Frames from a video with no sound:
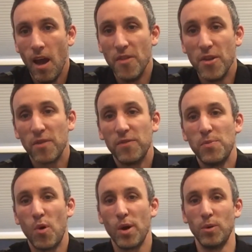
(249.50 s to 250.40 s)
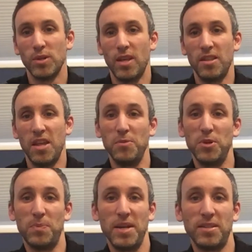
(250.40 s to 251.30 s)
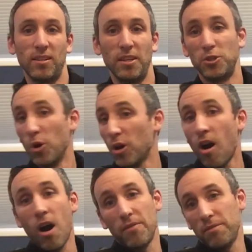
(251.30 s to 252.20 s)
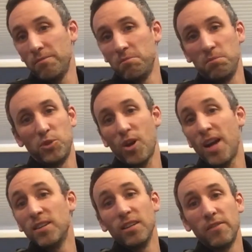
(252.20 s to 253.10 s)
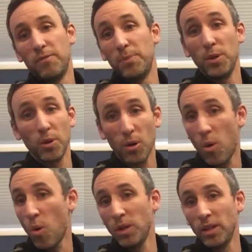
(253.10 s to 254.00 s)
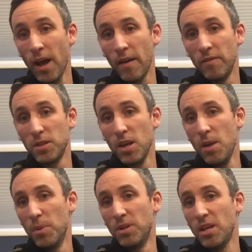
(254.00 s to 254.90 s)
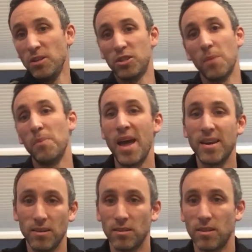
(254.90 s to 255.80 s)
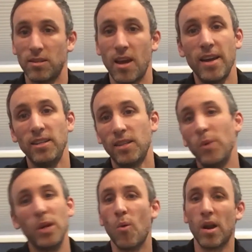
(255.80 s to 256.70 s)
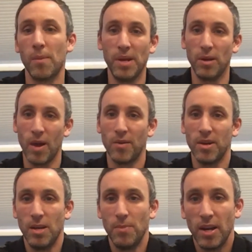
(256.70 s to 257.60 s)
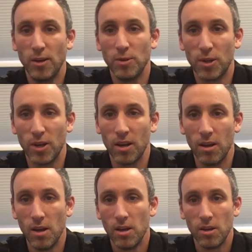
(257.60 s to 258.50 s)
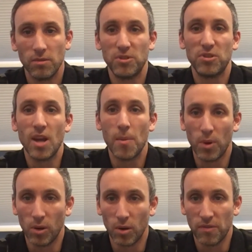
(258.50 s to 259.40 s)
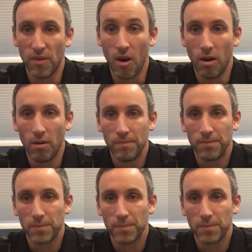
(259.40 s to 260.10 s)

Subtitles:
and their viewpoint was that they just basically took off, tried to live pure, holy lives, but they just abandoned society, said, "We don't want to be around anybody who's going to stumble or fall."